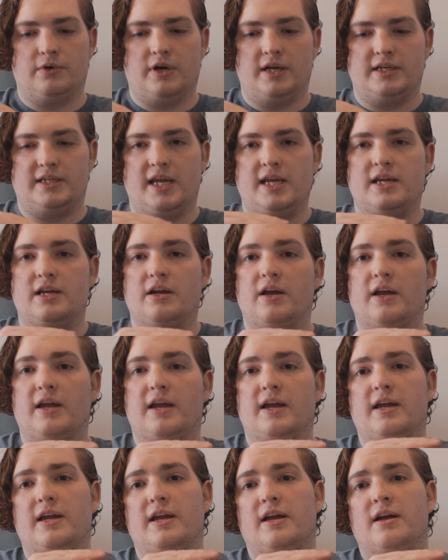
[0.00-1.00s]
where I take
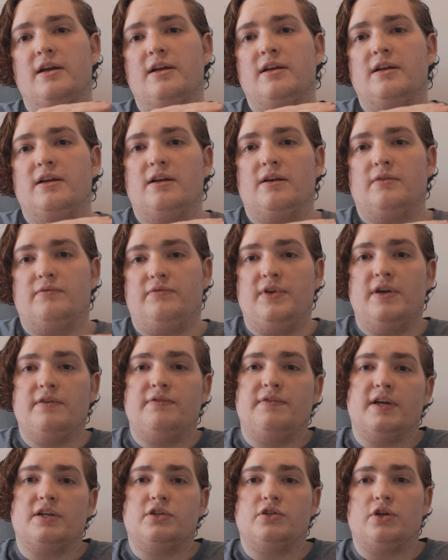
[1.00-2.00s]
a
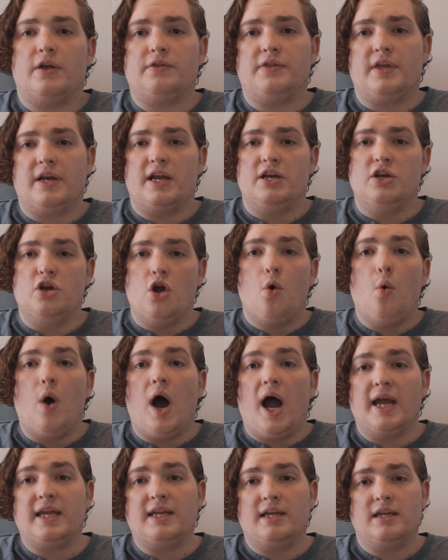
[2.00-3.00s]
VFX shot that I know
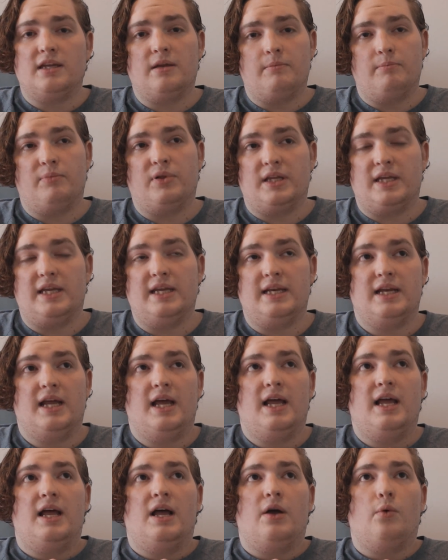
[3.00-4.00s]
I can complete
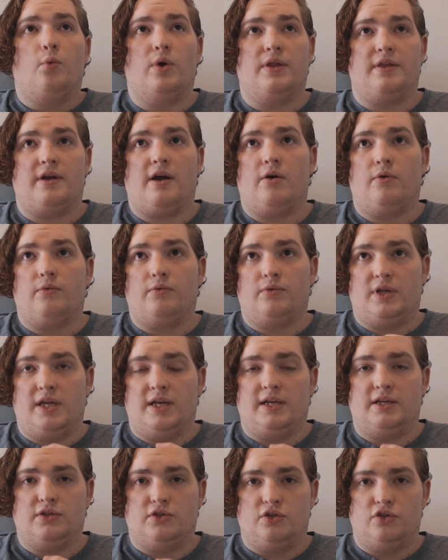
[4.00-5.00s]
without
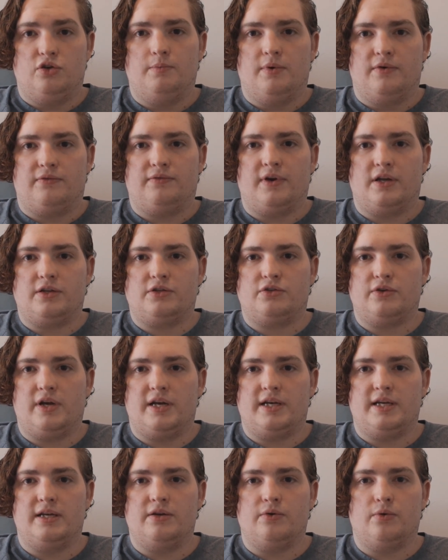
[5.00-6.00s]
getting super
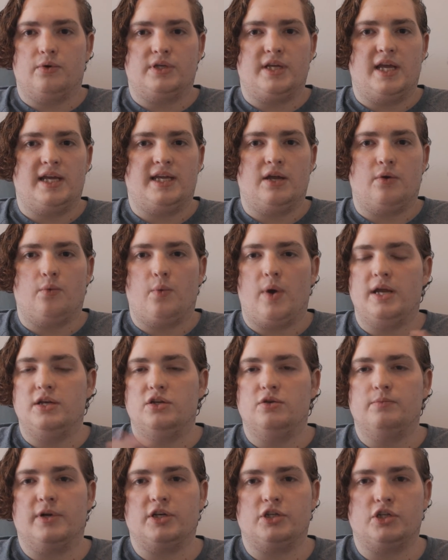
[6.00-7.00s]
frustrated or taking way
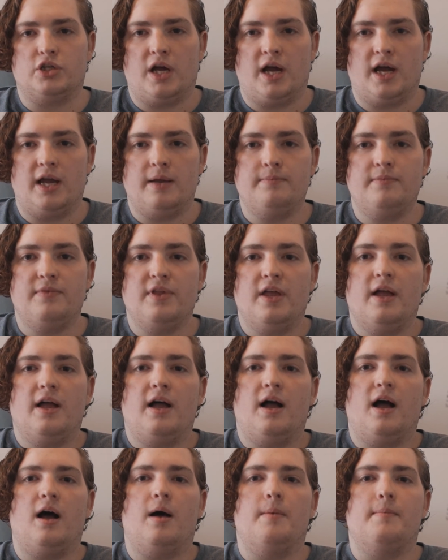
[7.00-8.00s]
too much time.
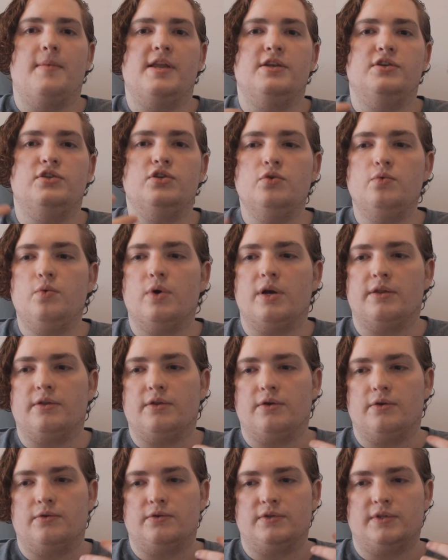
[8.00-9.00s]
and do one of
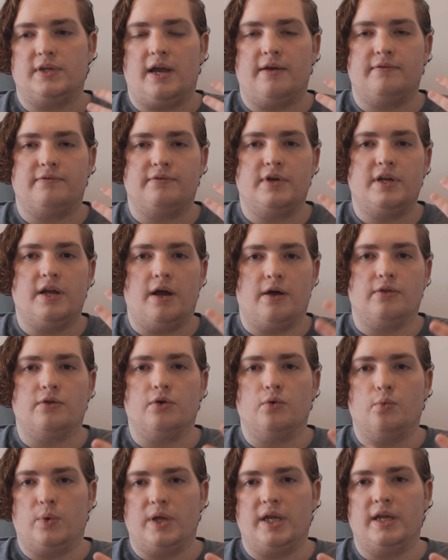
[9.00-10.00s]
those every
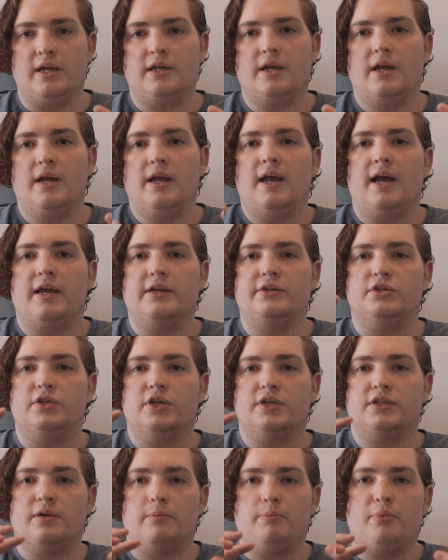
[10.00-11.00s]
other week as just a